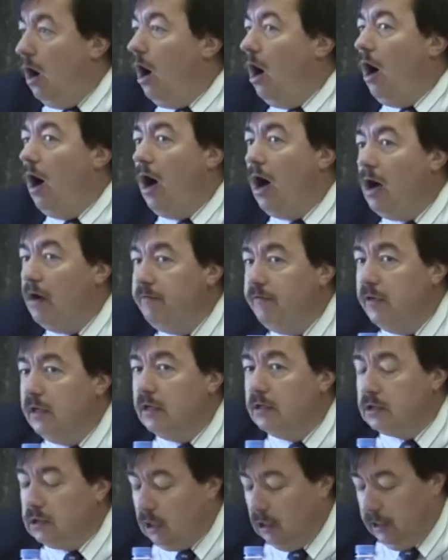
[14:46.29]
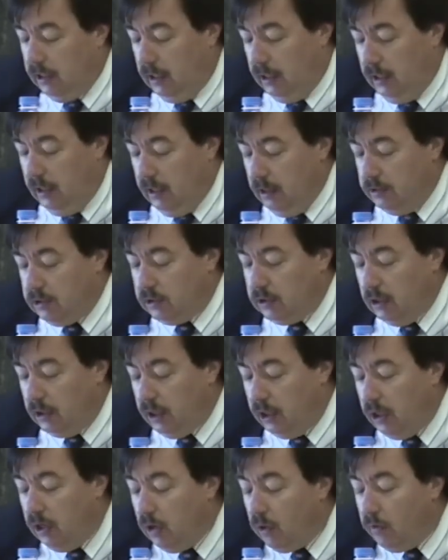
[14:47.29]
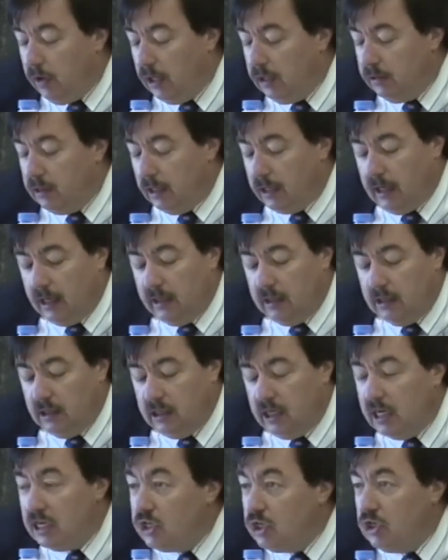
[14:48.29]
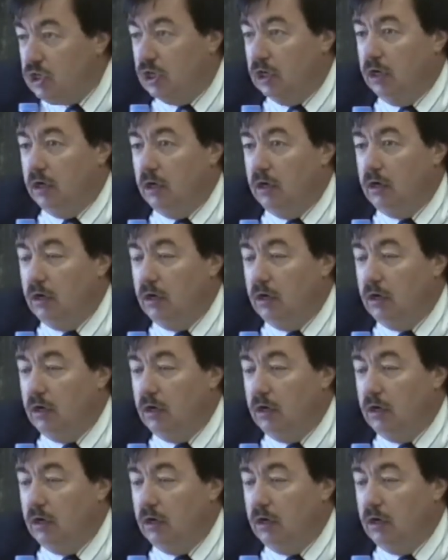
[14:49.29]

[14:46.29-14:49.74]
Obviously, securing the condition